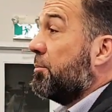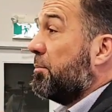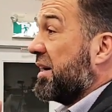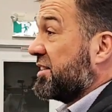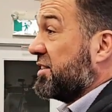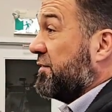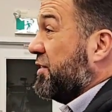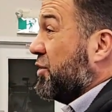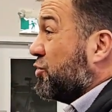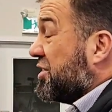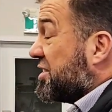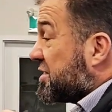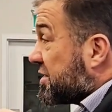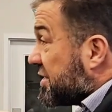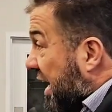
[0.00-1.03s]
But if you
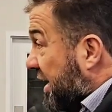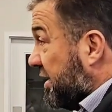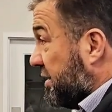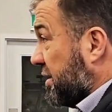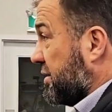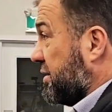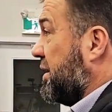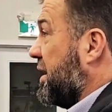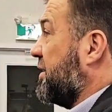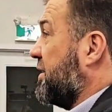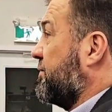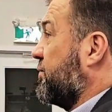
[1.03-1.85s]
decided, God